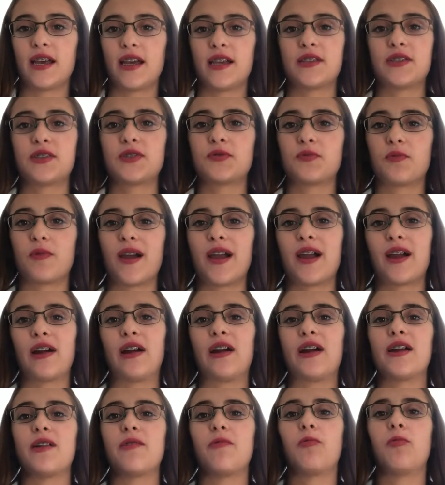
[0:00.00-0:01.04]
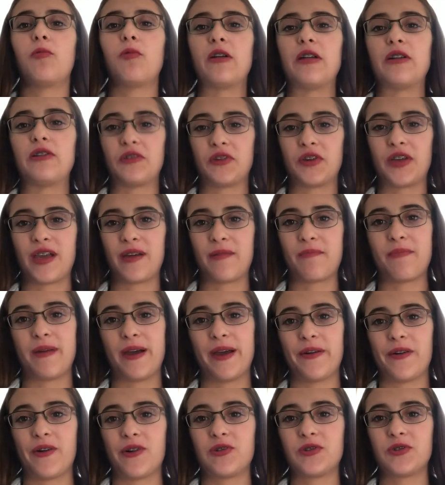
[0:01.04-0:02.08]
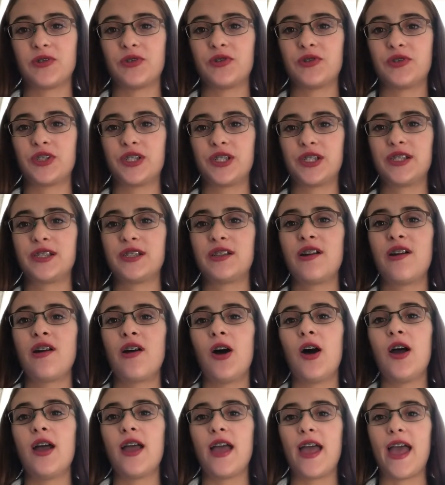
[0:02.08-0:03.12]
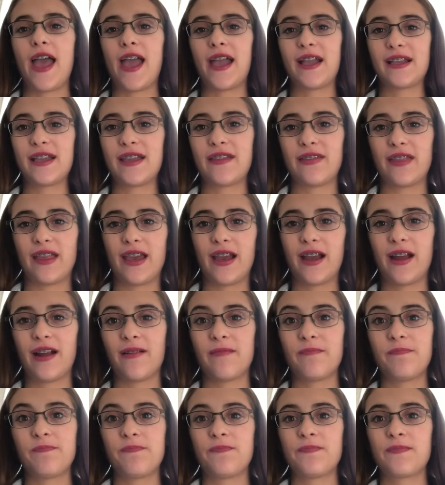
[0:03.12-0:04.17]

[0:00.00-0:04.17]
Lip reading: I swear it will get better. So just hang in there.